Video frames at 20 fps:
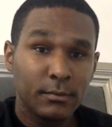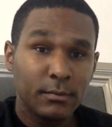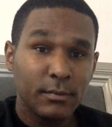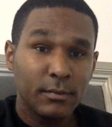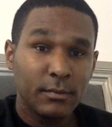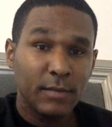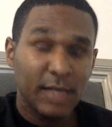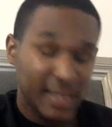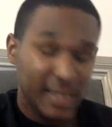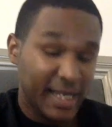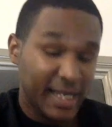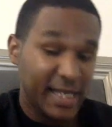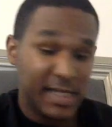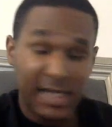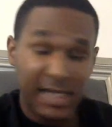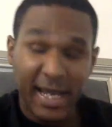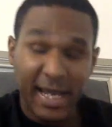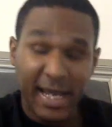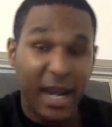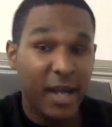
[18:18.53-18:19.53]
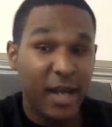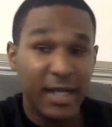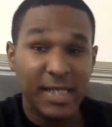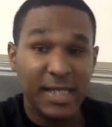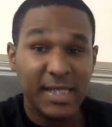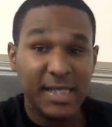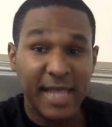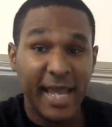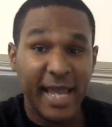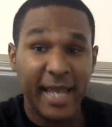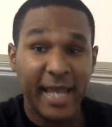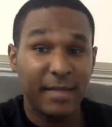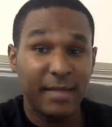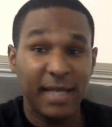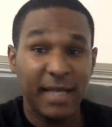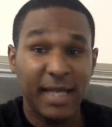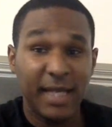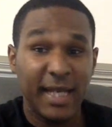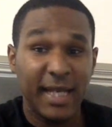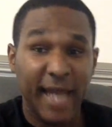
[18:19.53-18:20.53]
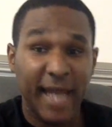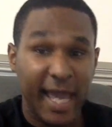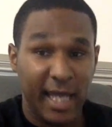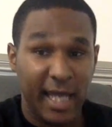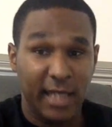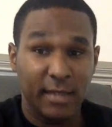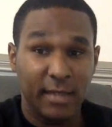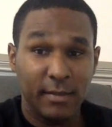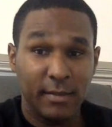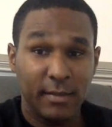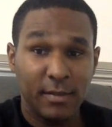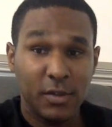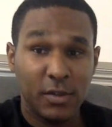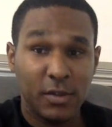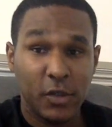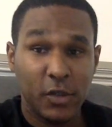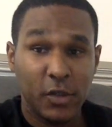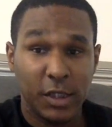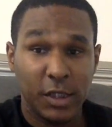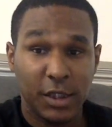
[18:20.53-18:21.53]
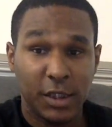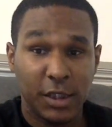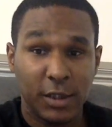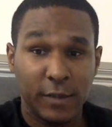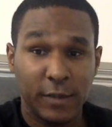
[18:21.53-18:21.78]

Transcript: because they carry the same DNA structure.